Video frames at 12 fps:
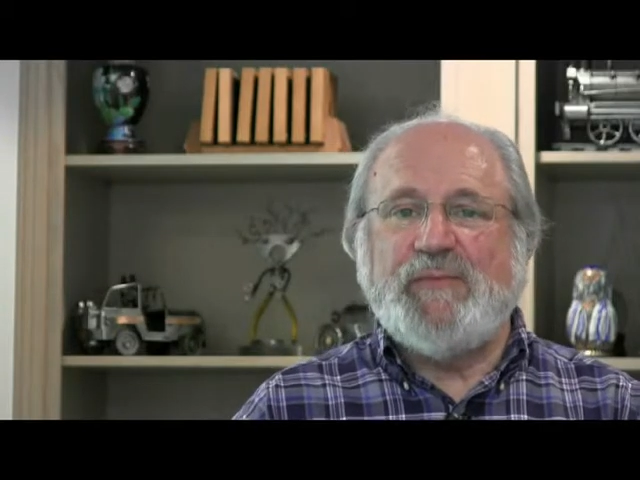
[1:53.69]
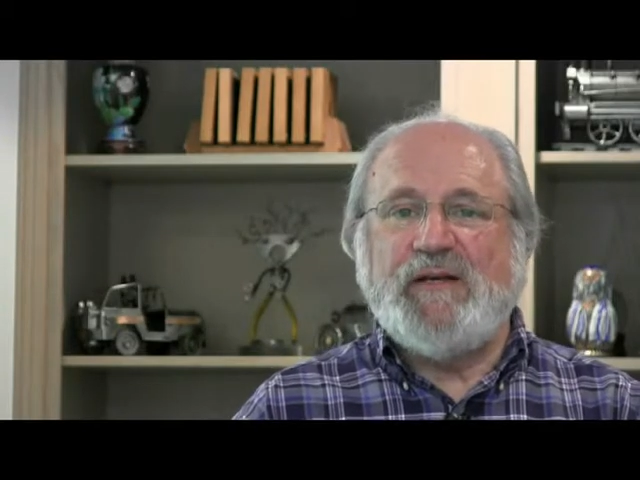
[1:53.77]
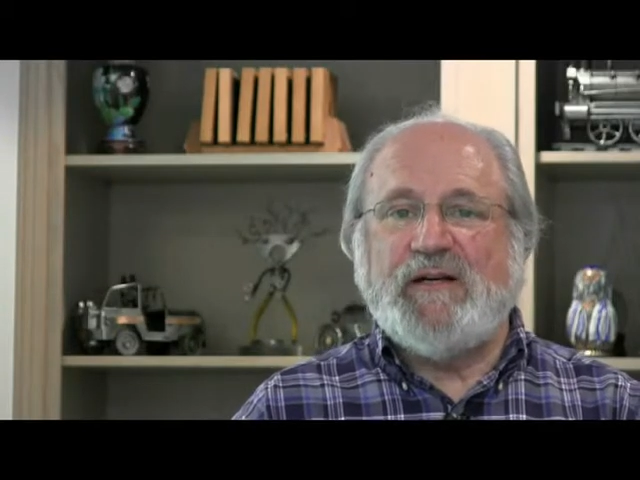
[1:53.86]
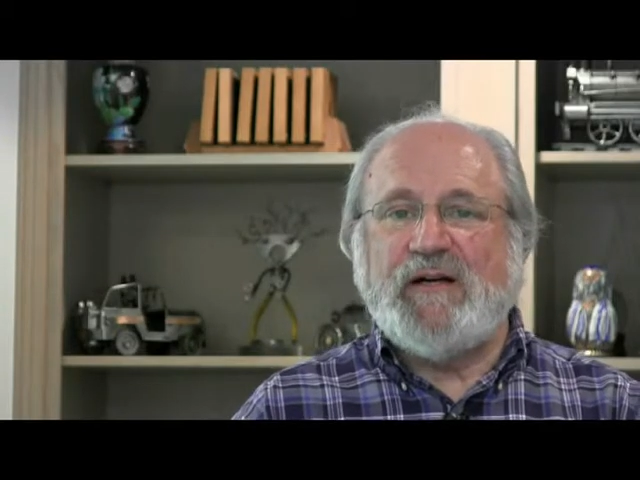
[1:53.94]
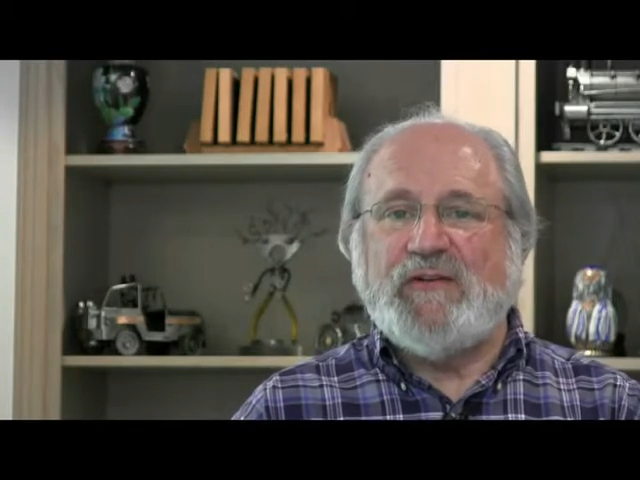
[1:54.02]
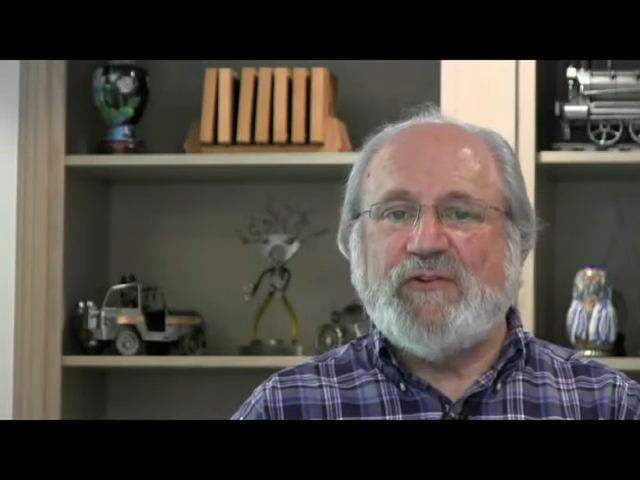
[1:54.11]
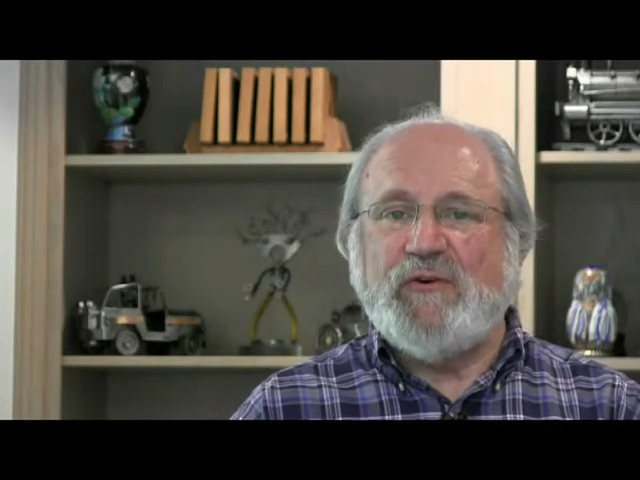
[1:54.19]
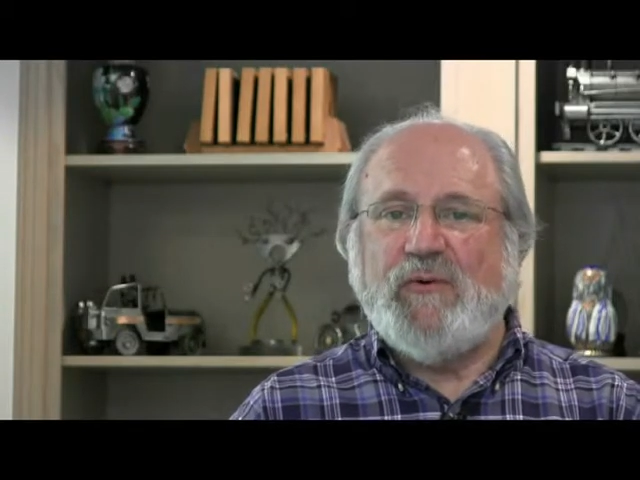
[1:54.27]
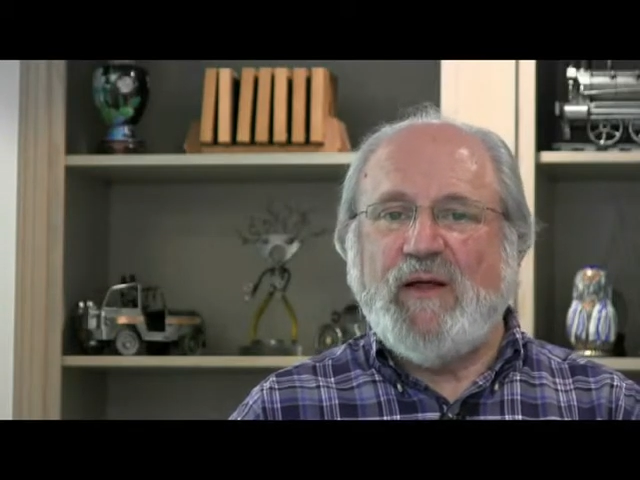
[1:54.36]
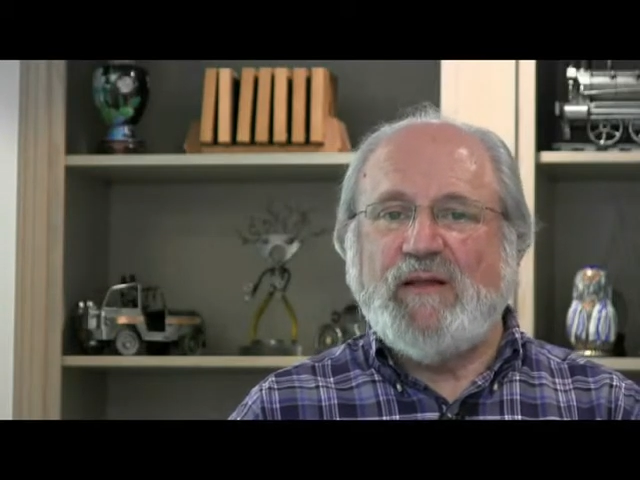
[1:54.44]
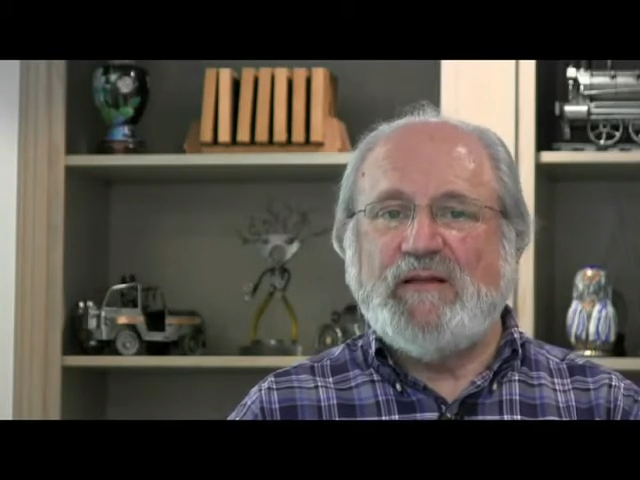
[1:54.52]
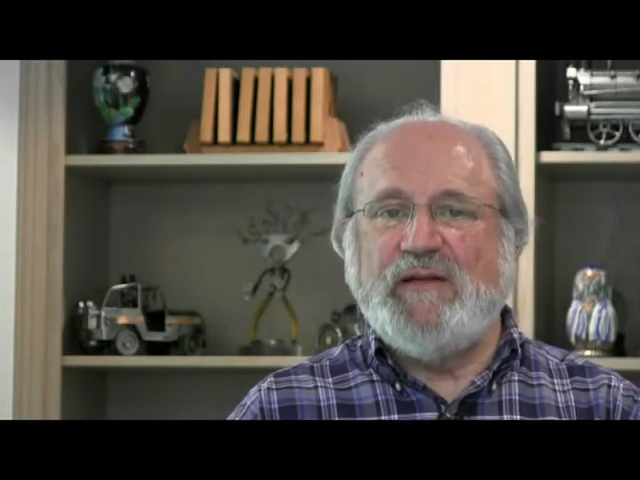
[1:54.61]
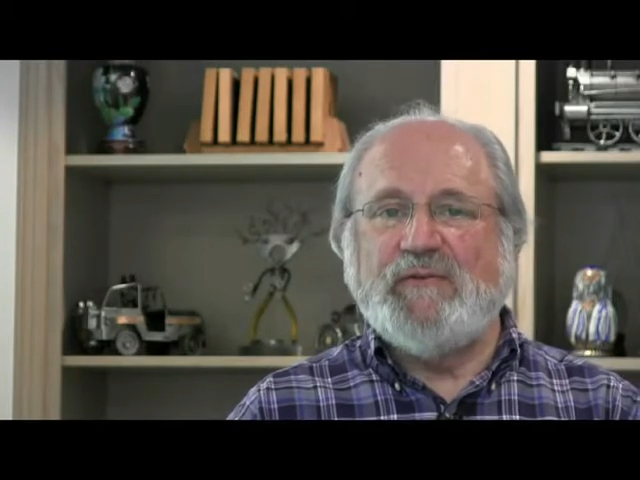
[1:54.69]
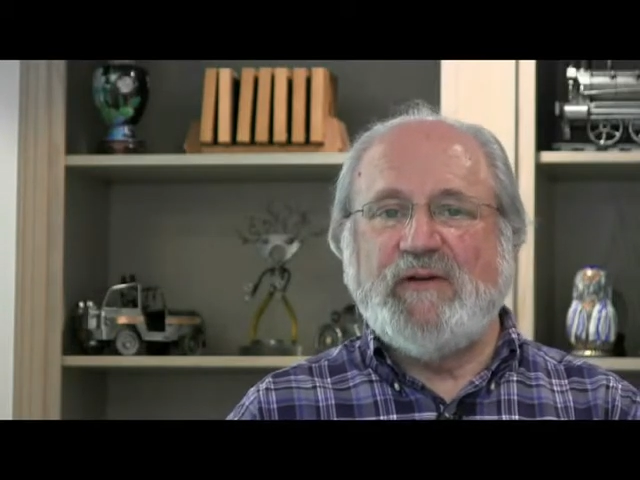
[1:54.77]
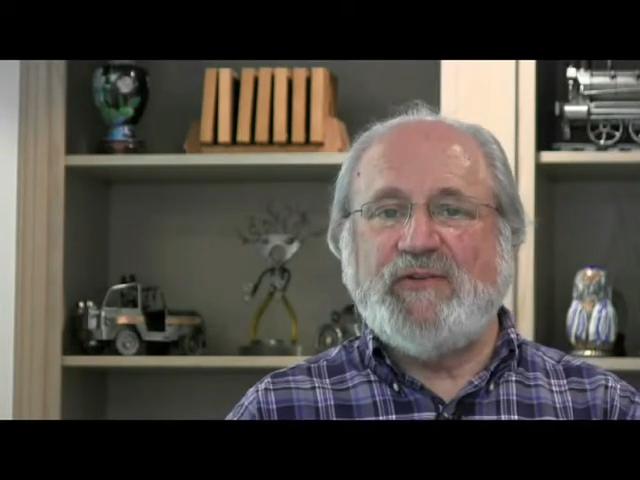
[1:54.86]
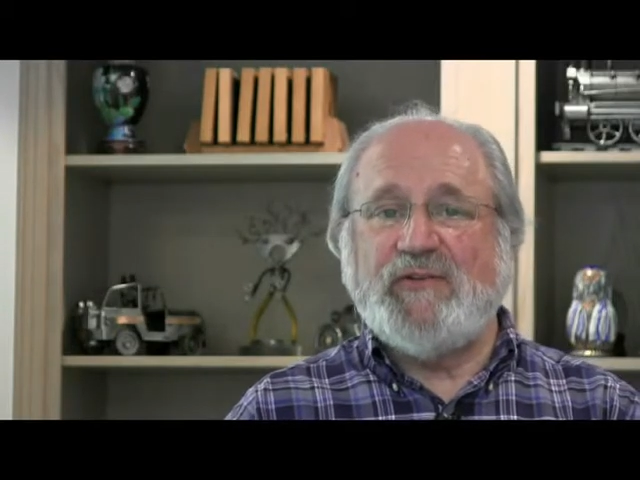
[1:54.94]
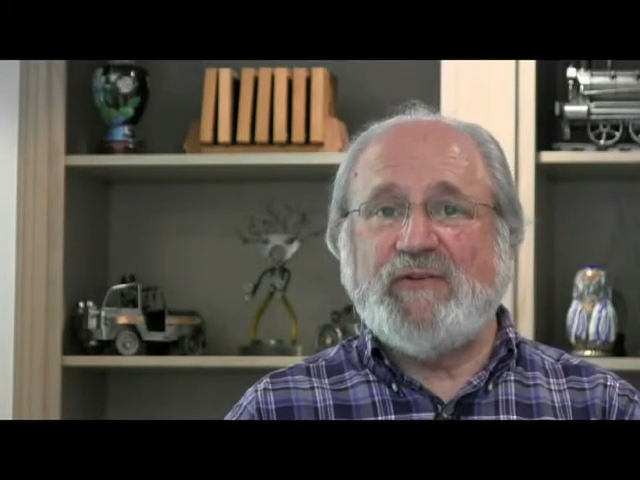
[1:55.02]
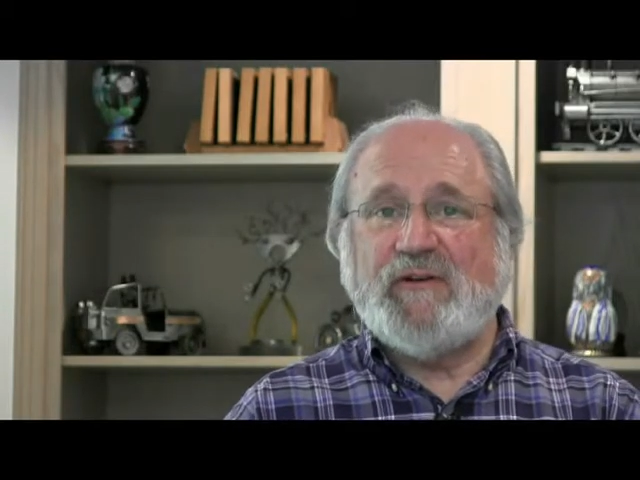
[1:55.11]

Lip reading: because quality risks